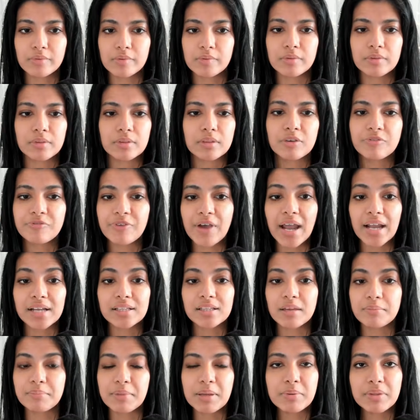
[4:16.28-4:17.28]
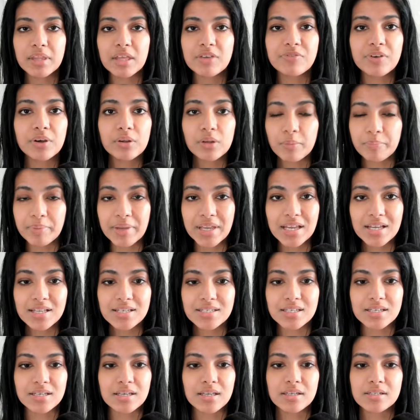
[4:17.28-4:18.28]
the fact that maybe they felt
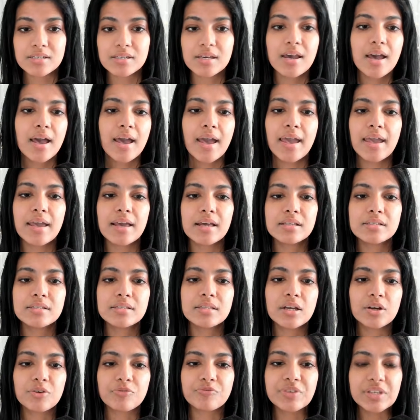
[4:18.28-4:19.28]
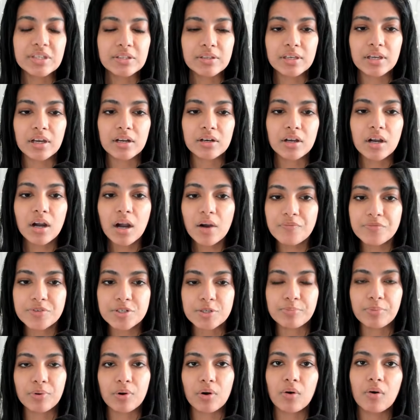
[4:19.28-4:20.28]
abandoned and they're feeling
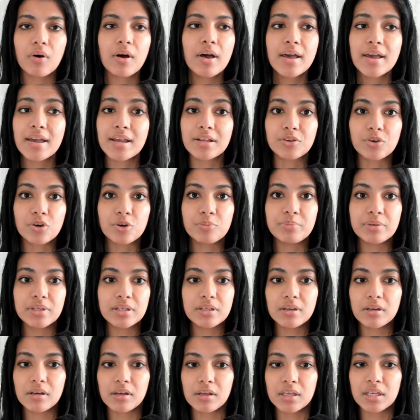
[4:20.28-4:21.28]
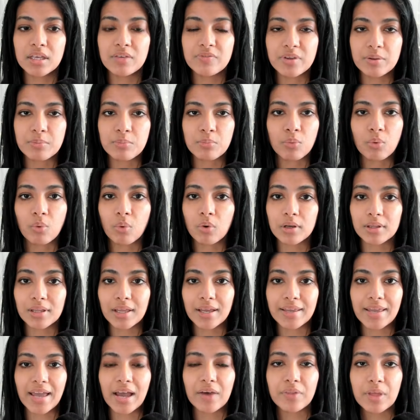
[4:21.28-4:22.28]
uncomfortable. It could be even more
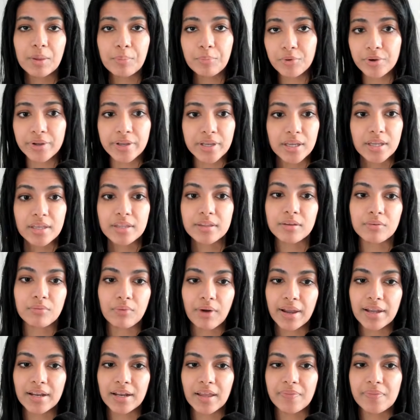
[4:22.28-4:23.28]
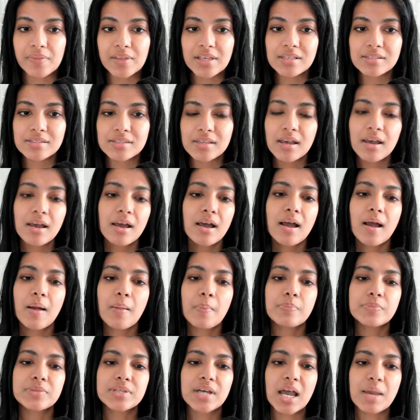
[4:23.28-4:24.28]
like how they breathe, right? And these
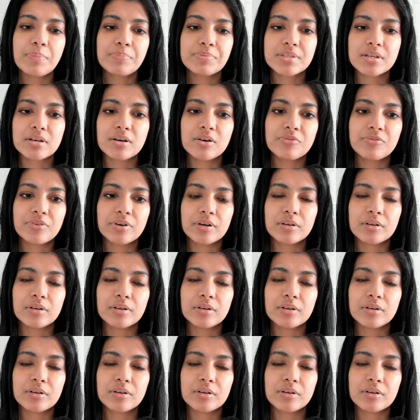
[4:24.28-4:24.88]
types of